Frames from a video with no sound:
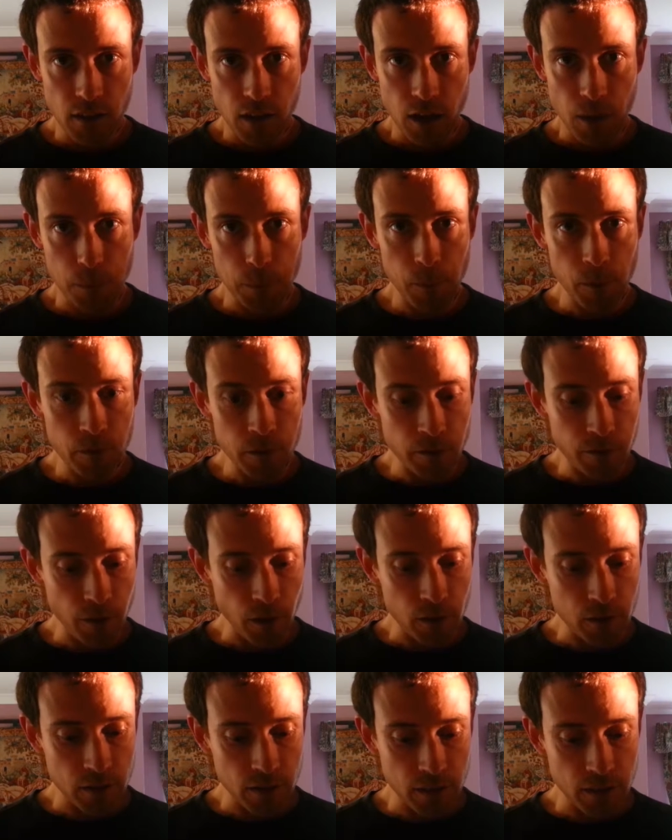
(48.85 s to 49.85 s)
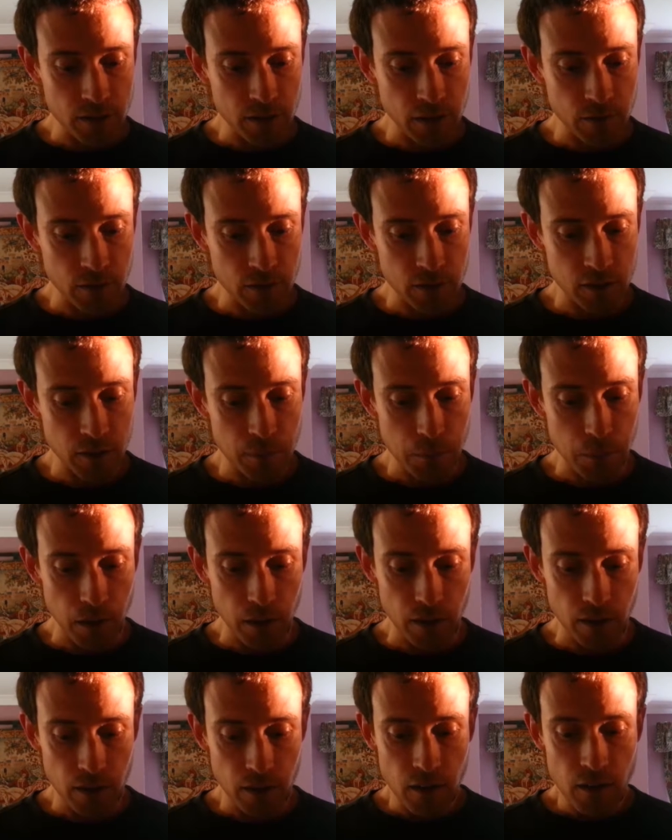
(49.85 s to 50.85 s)
Approval voting is even
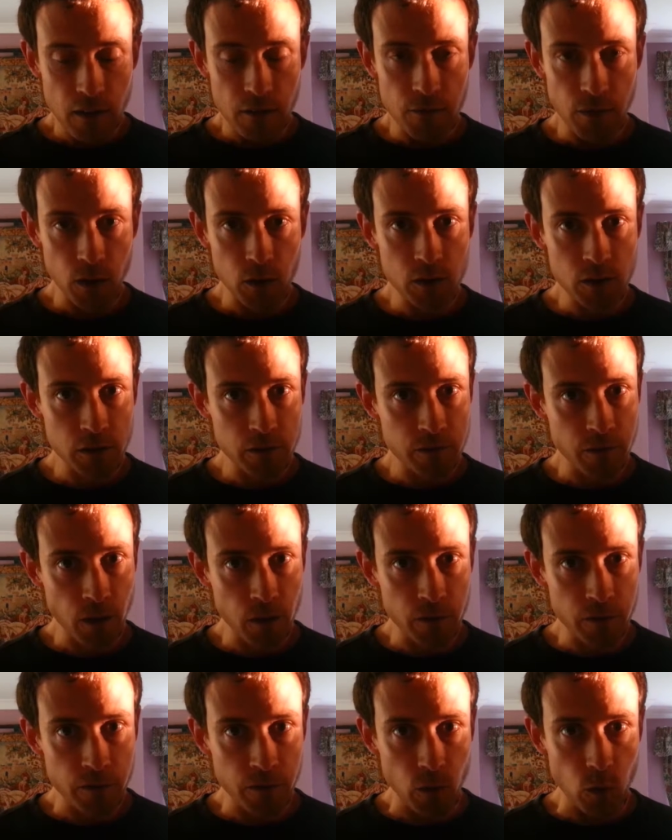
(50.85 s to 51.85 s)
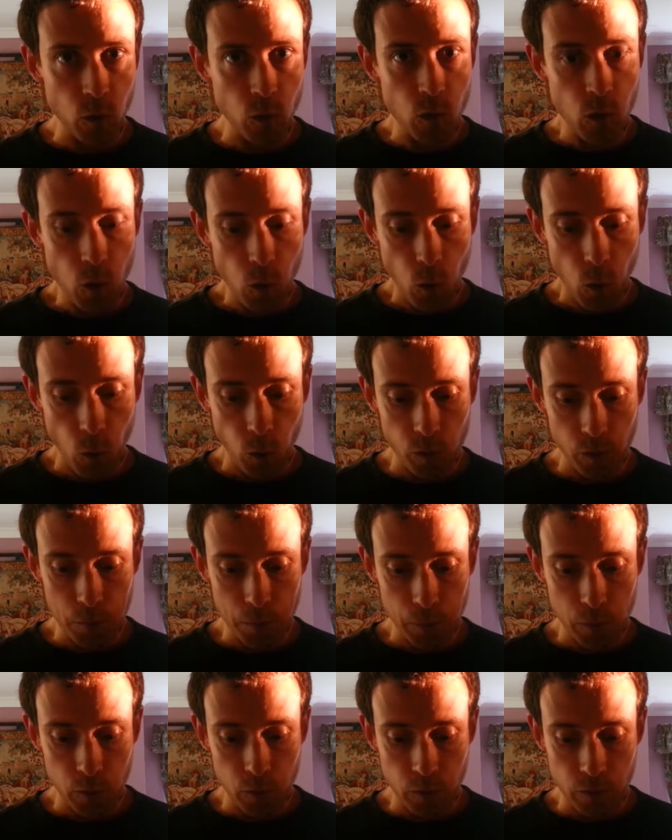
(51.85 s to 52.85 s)
simpler. Voters vote for, or
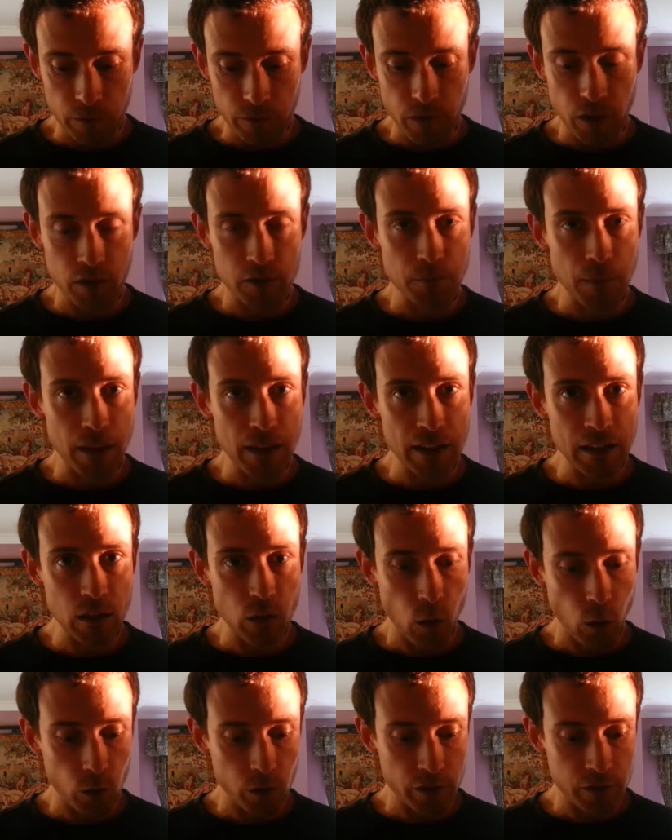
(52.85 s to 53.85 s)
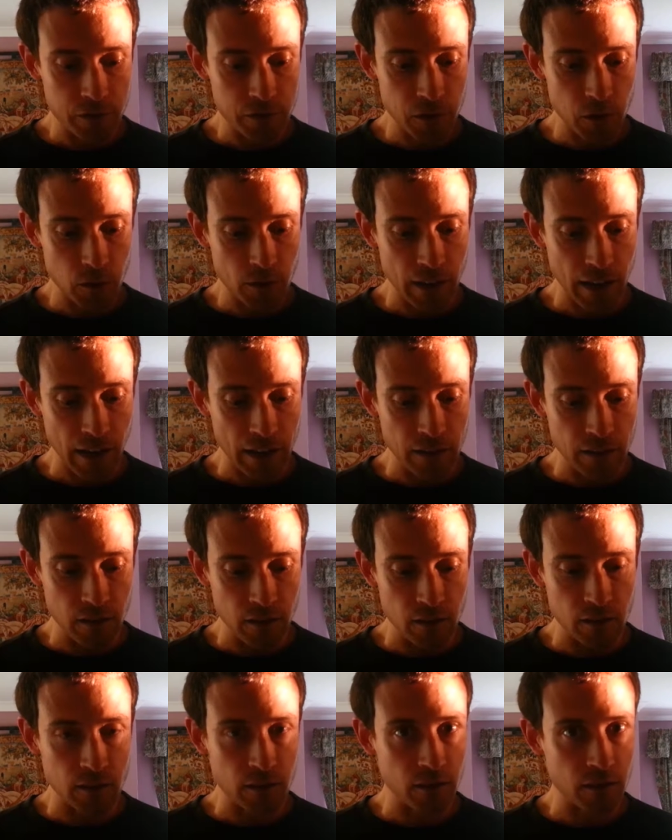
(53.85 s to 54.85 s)
approve, as many or as few
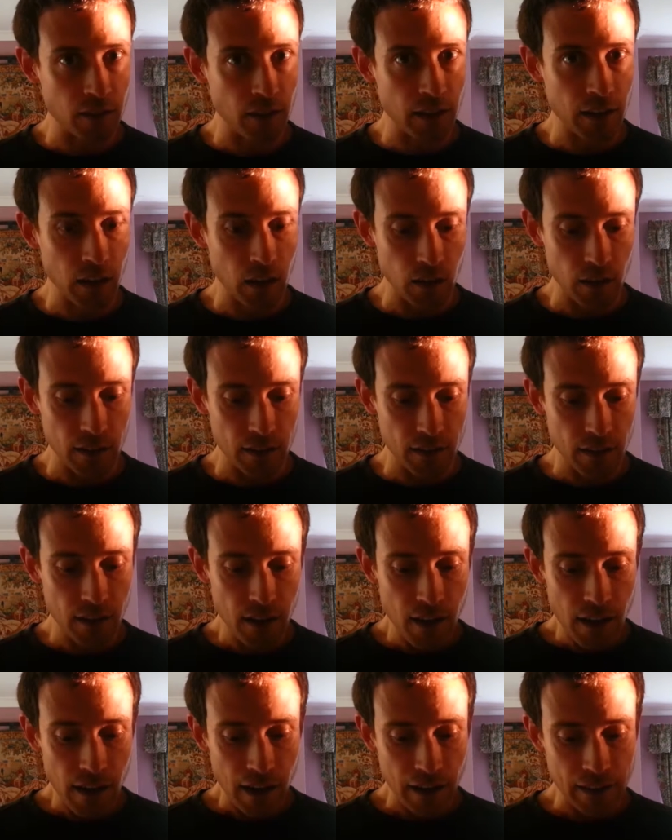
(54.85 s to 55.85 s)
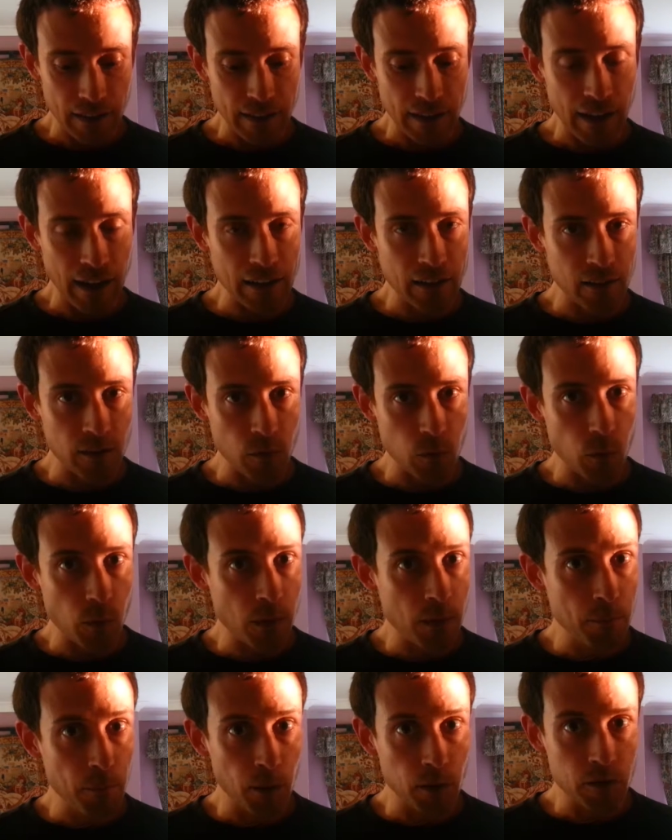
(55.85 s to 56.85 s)
candidates as they like, and the candidate with
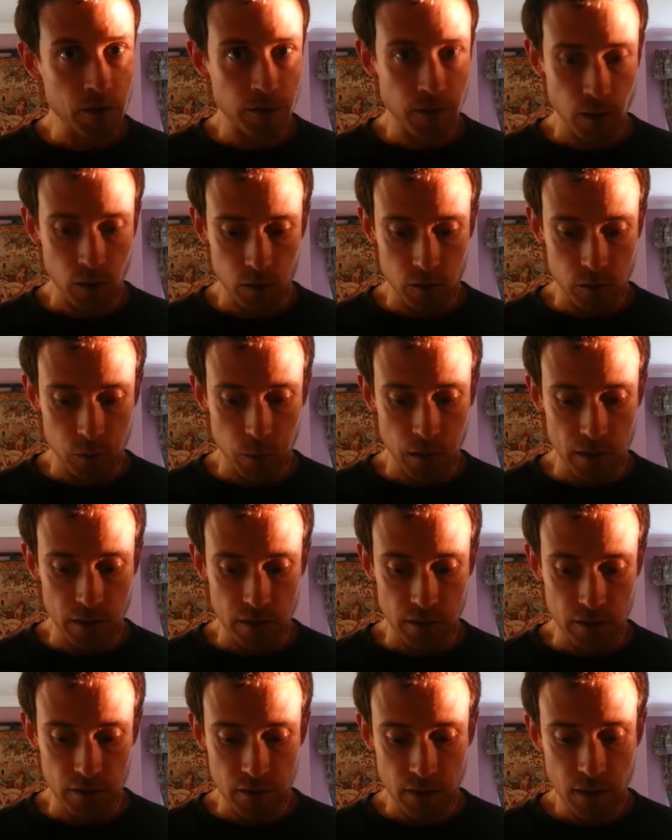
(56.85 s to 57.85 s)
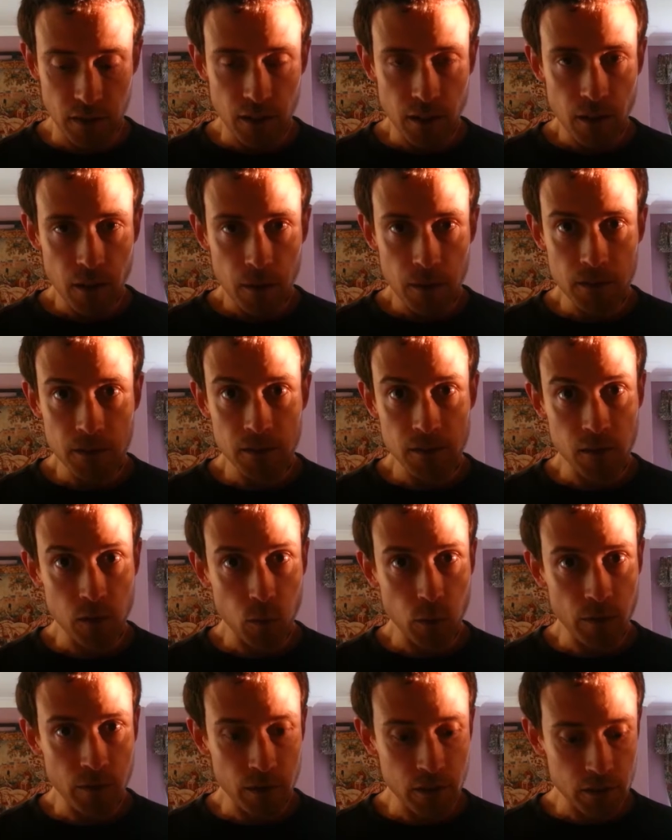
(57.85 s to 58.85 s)
the most votes wins. This is
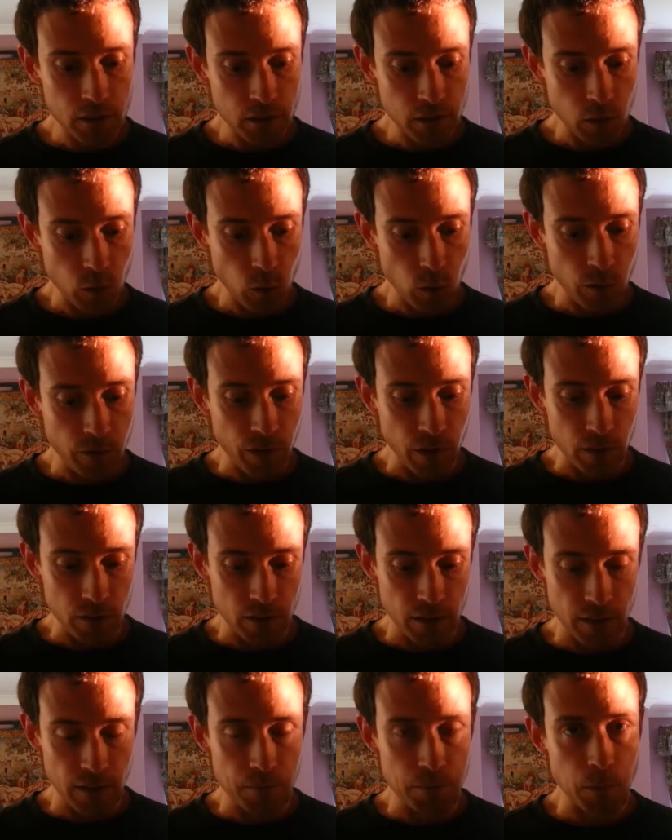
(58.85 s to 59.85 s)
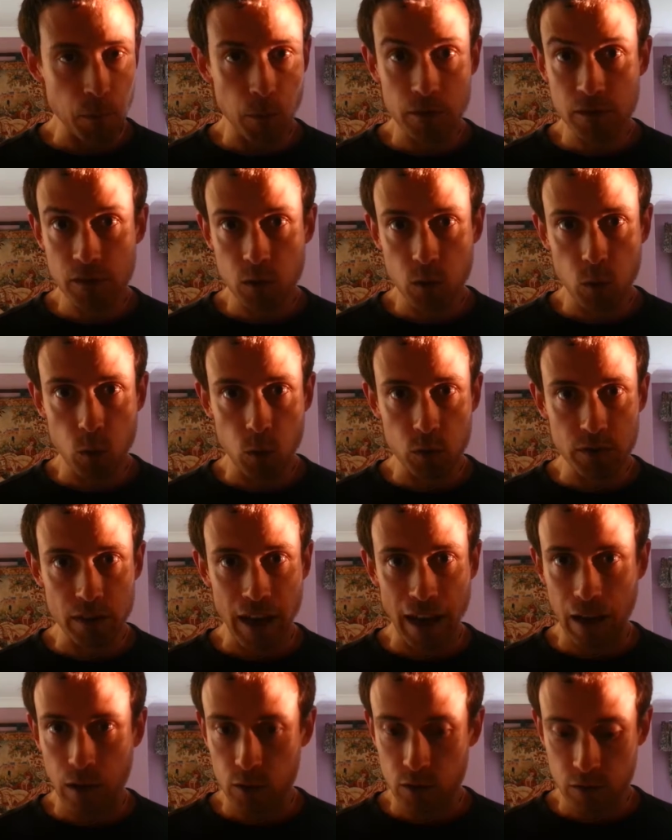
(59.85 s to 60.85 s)
equivalent to score voting, but with scores
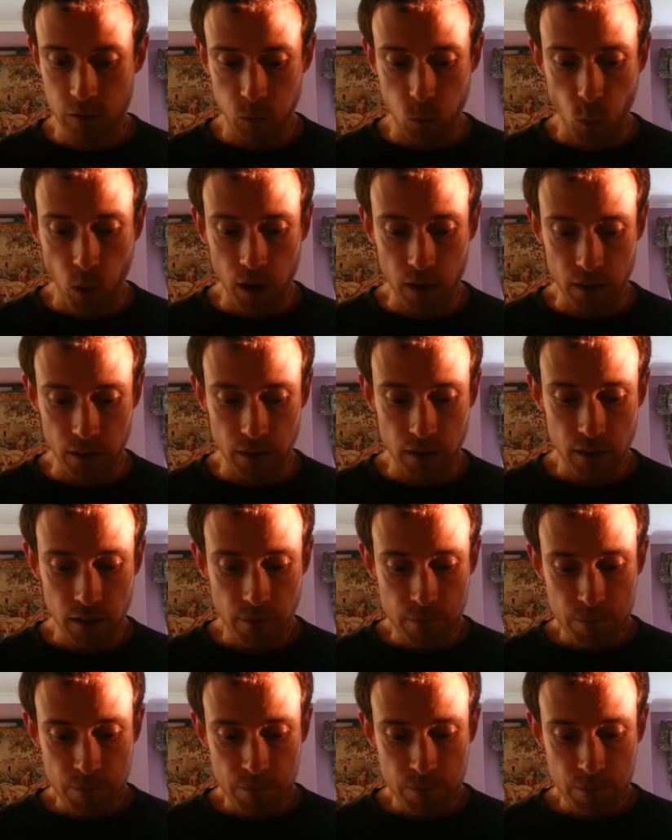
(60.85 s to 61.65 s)
out of 1.